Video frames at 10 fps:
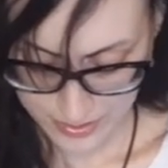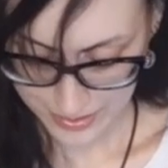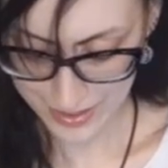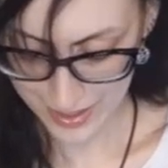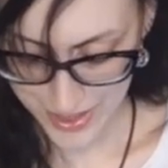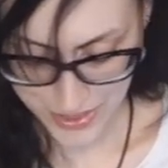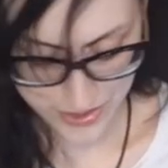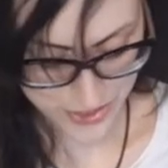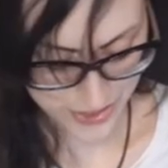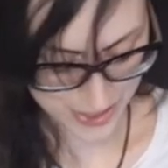the other
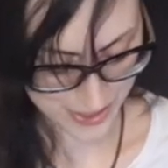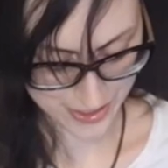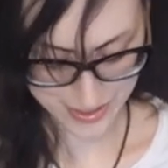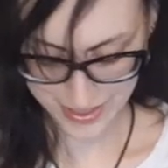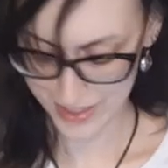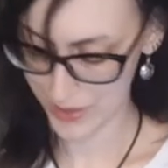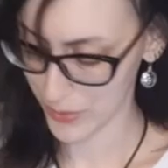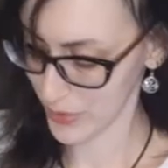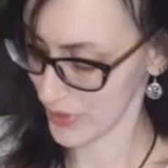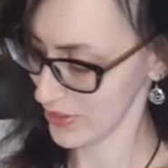thing I
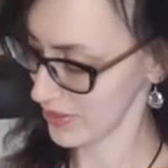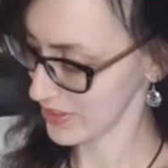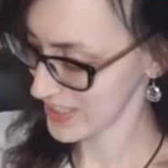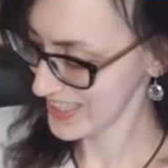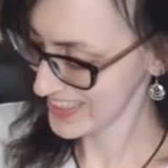ordered.